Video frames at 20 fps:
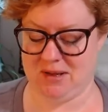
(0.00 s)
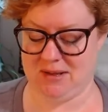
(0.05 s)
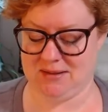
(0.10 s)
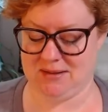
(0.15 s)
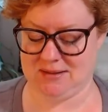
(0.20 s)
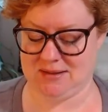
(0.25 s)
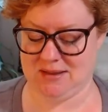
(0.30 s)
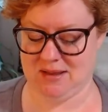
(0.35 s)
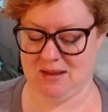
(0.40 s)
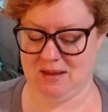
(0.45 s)

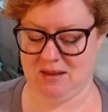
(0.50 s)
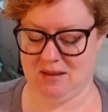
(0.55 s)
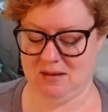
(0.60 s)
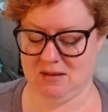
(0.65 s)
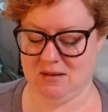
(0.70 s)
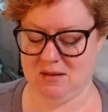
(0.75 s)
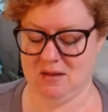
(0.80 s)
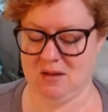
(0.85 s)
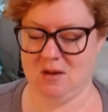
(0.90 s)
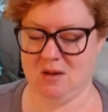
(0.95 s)
It's the
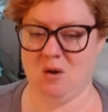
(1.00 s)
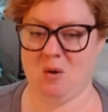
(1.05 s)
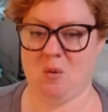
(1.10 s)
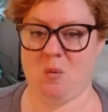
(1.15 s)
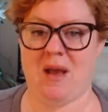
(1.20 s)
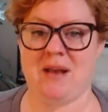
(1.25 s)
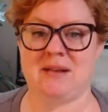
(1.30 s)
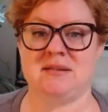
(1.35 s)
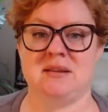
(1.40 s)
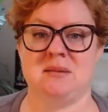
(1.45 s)

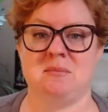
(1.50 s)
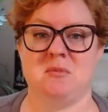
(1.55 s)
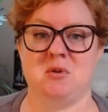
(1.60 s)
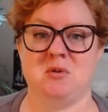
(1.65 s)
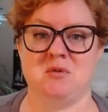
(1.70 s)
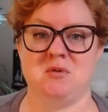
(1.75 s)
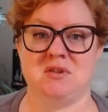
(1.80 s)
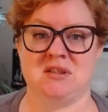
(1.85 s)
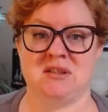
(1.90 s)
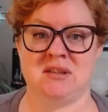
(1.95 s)
Waxing
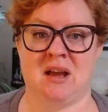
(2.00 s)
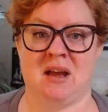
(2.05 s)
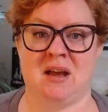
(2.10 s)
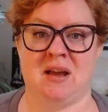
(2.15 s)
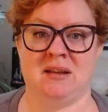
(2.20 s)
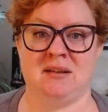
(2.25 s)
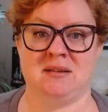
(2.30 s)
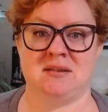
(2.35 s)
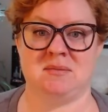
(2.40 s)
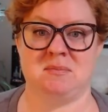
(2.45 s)
Moon
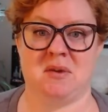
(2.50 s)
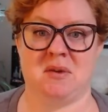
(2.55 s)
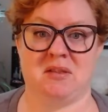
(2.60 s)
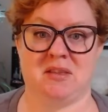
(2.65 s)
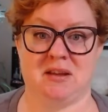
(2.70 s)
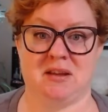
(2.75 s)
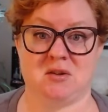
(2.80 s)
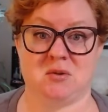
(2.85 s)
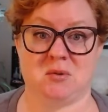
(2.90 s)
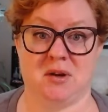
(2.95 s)
Designs
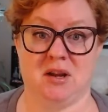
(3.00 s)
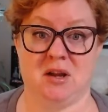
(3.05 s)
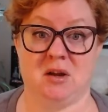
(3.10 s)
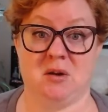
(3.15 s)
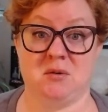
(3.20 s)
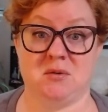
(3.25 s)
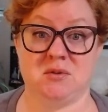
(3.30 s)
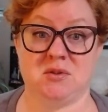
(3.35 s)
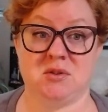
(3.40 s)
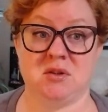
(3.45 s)
monthly
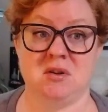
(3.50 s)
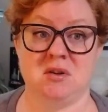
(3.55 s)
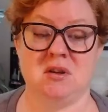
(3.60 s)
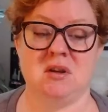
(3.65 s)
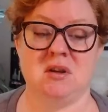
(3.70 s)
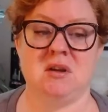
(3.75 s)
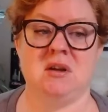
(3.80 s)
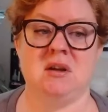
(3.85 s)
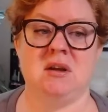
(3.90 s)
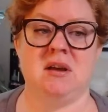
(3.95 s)
trios,
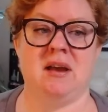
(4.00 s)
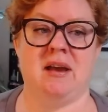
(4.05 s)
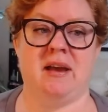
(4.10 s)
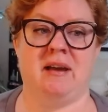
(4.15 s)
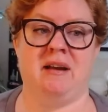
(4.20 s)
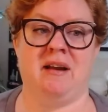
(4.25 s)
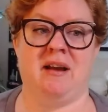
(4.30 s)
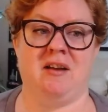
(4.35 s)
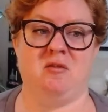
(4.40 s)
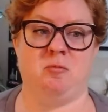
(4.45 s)

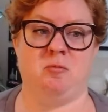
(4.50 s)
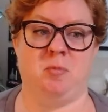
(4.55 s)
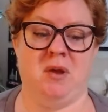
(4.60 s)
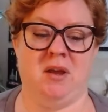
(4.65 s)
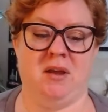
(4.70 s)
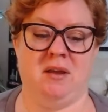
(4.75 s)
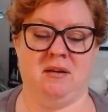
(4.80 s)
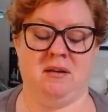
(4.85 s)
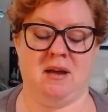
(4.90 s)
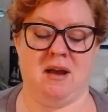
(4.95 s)
and I've
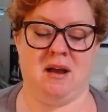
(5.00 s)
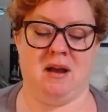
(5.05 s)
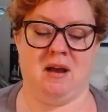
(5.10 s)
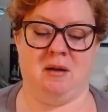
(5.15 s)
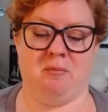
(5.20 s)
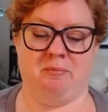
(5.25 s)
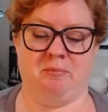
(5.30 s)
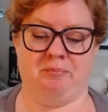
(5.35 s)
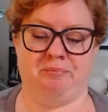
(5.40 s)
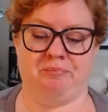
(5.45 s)
been
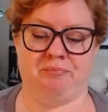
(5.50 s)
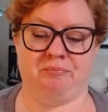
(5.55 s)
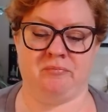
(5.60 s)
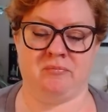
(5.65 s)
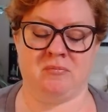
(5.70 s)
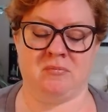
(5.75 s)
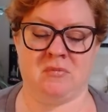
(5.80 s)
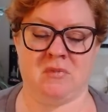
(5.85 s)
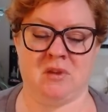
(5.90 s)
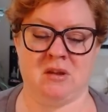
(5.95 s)

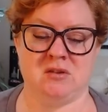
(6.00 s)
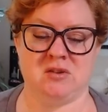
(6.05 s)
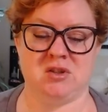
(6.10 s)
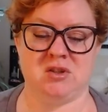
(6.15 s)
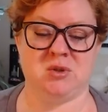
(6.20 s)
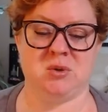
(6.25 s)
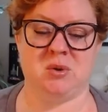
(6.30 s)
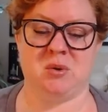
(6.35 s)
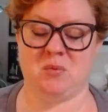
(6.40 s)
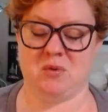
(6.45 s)

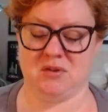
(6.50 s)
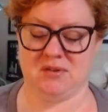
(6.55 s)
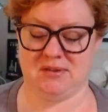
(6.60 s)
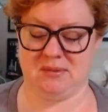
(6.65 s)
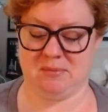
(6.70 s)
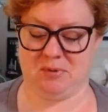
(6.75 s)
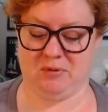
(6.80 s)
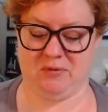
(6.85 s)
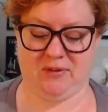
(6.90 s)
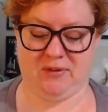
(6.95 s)
just doing real
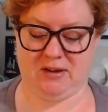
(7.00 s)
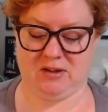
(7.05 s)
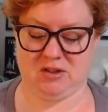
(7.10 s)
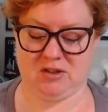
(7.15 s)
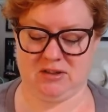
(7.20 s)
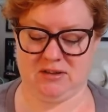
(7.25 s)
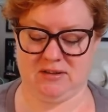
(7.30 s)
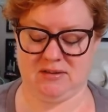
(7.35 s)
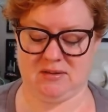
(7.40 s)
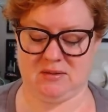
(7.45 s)
simple
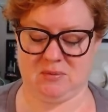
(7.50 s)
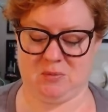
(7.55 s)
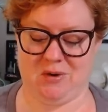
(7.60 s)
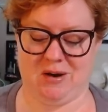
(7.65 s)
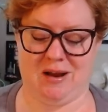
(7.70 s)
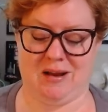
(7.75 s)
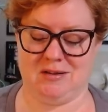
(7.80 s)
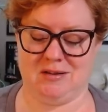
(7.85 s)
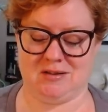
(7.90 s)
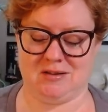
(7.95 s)
finishes
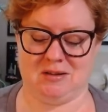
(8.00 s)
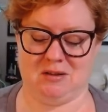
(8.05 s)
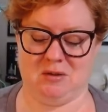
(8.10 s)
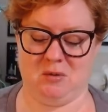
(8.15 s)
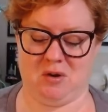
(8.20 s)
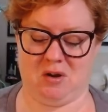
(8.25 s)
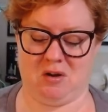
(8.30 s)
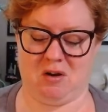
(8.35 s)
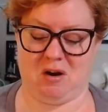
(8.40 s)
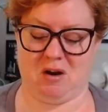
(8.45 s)
where I just glue
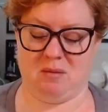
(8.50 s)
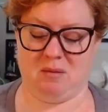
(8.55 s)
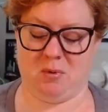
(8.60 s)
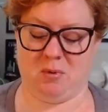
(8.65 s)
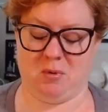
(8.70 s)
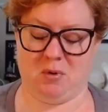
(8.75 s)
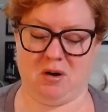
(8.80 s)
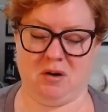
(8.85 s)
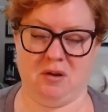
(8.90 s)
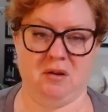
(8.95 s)
it on
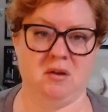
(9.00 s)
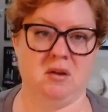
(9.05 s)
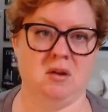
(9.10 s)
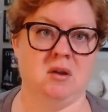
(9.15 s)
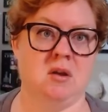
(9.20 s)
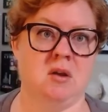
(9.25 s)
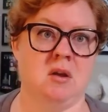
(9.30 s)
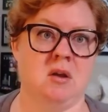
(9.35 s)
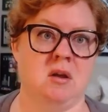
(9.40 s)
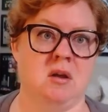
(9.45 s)
cardboard
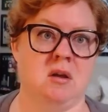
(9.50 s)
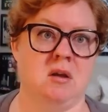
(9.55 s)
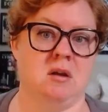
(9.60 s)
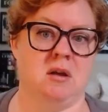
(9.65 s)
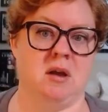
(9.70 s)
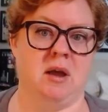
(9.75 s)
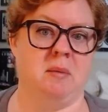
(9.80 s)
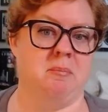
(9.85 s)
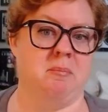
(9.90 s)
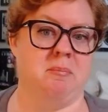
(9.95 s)

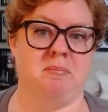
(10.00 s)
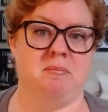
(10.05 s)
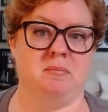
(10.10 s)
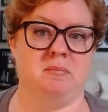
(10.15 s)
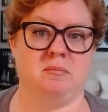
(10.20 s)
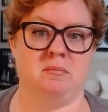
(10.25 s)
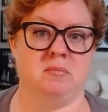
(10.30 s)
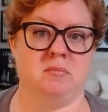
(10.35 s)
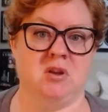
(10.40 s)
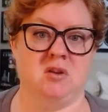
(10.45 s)
and
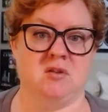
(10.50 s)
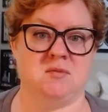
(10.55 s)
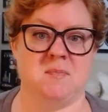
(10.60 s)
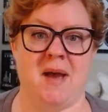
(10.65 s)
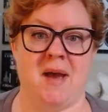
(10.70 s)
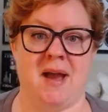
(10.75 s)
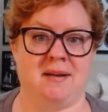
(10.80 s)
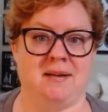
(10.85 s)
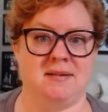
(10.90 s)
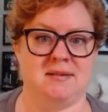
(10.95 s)
used
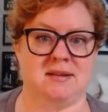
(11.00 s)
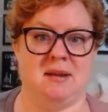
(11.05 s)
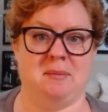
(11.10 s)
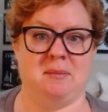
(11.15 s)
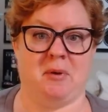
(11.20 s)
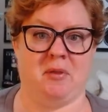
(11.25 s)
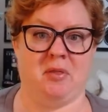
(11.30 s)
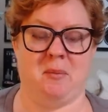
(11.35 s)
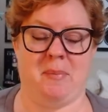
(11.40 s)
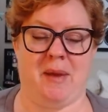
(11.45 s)
magnet
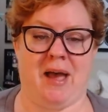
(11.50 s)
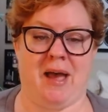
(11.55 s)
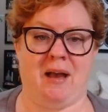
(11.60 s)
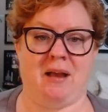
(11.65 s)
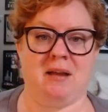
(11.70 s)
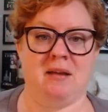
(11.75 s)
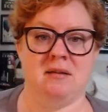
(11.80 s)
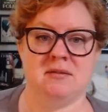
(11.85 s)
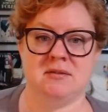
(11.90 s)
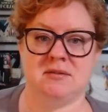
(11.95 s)
tape on the
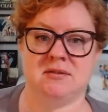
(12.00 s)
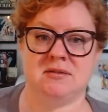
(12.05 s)
back.